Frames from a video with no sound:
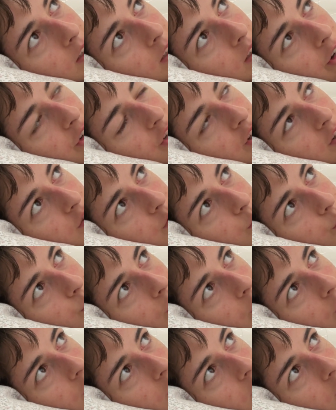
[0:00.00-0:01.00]
We're just
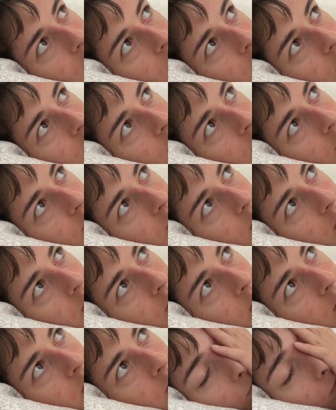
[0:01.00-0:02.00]
rotting in
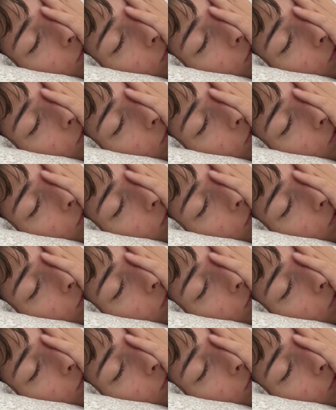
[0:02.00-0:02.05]
here.